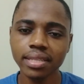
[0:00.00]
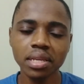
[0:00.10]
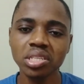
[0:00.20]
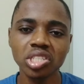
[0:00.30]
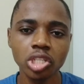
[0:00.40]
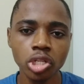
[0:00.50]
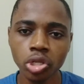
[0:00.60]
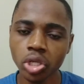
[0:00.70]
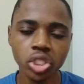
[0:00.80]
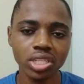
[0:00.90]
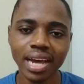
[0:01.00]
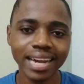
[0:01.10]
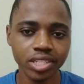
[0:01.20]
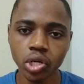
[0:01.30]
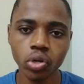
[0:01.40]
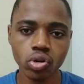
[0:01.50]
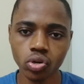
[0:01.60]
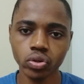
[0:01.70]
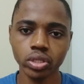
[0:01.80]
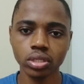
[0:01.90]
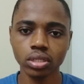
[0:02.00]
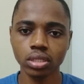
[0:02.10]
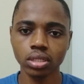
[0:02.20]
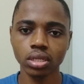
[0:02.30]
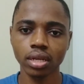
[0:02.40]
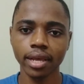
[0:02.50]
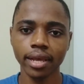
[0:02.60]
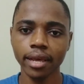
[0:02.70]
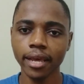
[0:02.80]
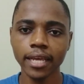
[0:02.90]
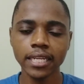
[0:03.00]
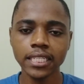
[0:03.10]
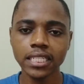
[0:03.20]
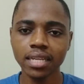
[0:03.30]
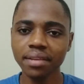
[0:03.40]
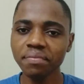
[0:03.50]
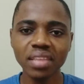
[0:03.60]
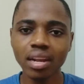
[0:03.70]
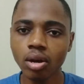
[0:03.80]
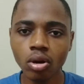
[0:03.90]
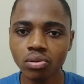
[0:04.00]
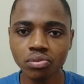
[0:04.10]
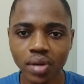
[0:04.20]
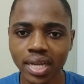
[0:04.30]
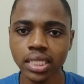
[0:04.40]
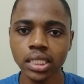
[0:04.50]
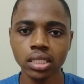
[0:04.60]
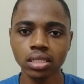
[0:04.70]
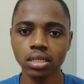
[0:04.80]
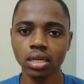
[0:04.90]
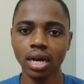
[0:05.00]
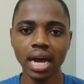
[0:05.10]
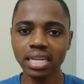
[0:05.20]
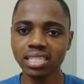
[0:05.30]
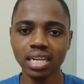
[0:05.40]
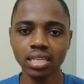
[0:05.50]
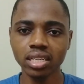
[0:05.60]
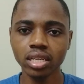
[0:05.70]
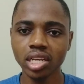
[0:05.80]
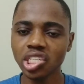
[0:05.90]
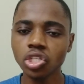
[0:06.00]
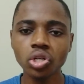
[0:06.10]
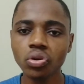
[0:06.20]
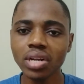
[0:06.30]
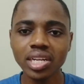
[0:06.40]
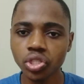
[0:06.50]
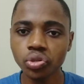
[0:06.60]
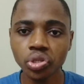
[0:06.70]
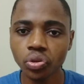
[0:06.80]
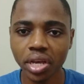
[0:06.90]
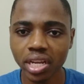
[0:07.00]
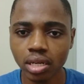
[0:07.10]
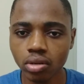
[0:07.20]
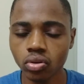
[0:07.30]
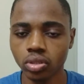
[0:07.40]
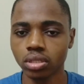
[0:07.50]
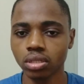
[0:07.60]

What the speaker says: is not at all good. And in the long run, actually, it's not gonna do you any good.